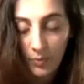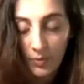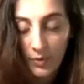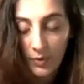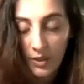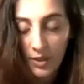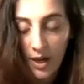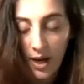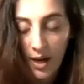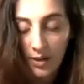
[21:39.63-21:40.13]

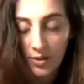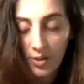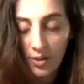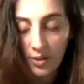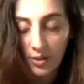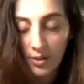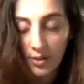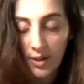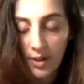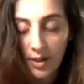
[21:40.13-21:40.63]
The
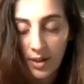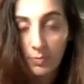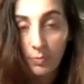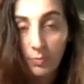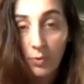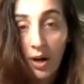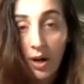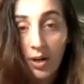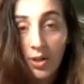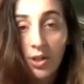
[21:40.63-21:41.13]
doctors let us
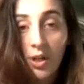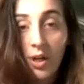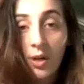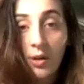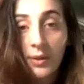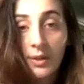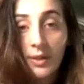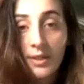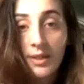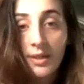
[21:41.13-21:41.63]
brush
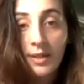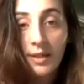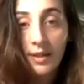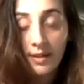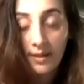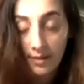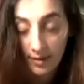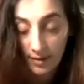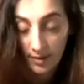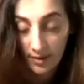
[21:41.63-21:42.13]
our
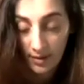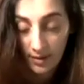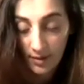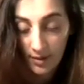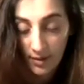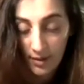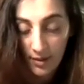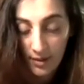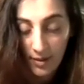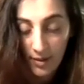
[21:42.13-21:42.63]
teeth
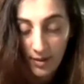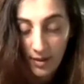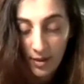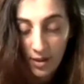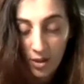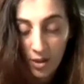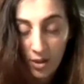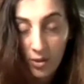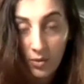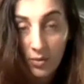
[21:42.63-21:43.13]

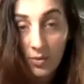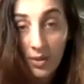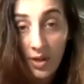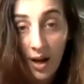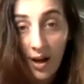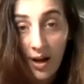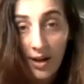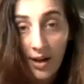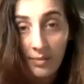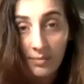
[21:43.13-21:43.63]
2
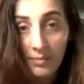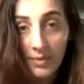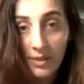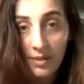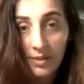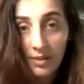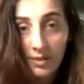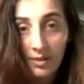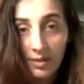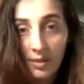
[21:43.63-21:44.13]

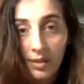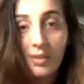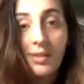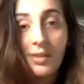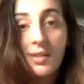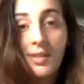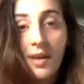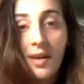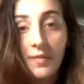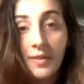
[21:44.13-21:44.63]
times in
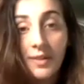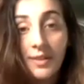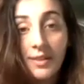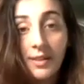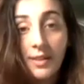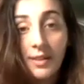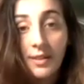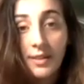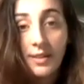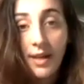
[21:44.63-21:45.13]

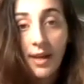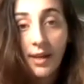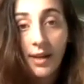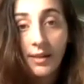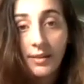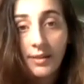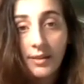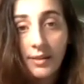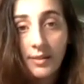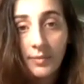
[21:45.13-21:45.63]
17
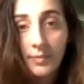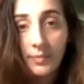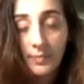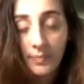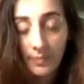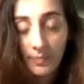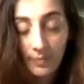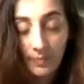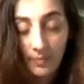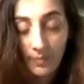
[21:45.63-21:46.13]
days.
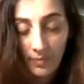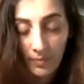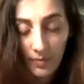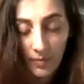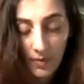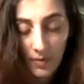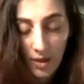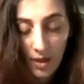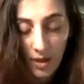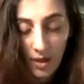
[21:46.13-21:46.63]

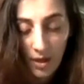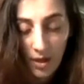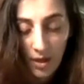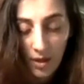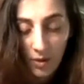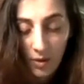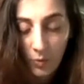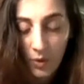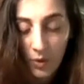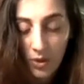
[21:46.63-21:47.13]

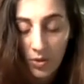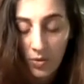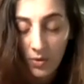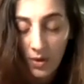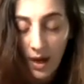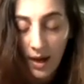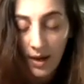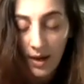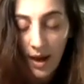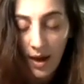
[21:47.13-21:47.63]
We do
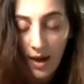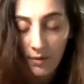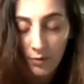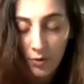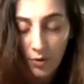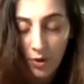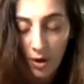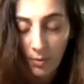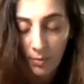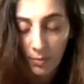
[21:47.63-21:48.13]
not have
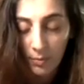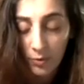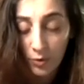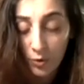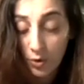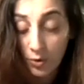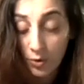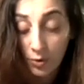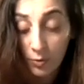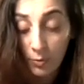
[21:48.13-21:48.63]

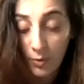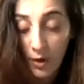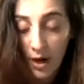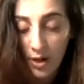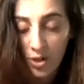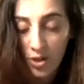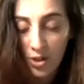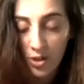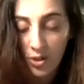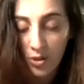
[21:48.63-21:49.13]

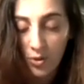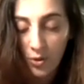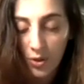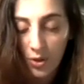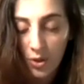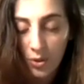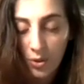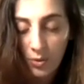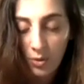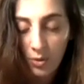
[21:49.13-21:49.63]
toothbrushes or
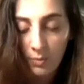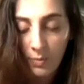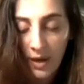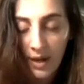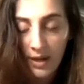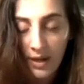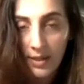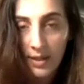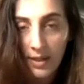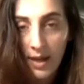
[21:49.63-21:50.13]

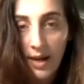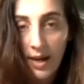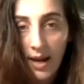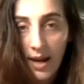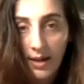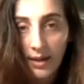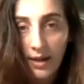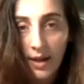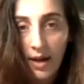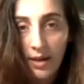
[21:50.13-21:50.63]
toothpaste at
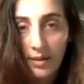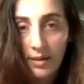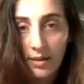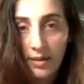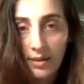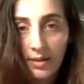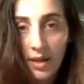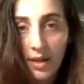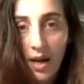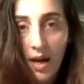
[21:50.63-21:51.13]
any other
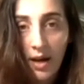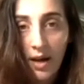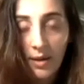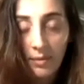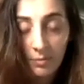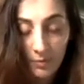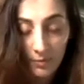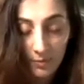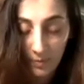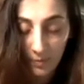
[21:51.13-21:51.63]

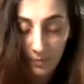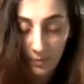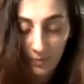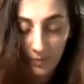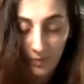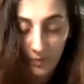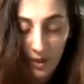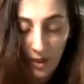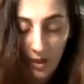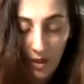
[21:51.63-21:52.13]
time.
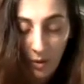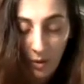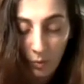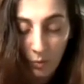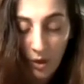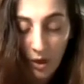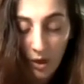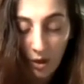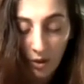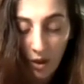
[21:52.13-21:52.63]

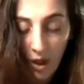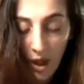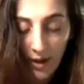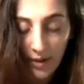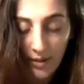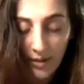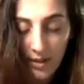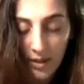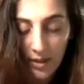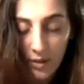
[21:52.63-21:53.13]
We are
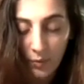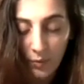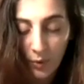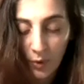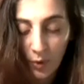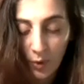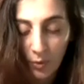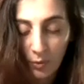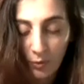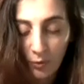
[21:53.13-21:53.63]
locked in a
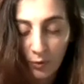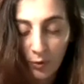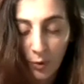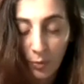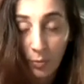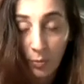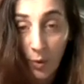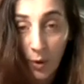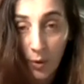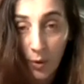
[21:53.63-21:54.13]
room for
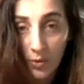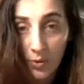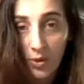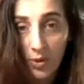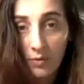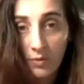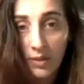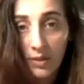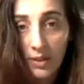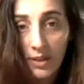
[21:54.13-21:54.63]
most
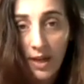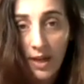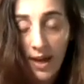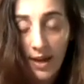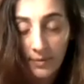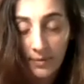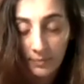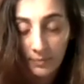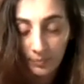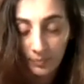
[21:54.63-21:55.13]
of the
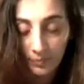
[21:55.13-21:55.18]
day.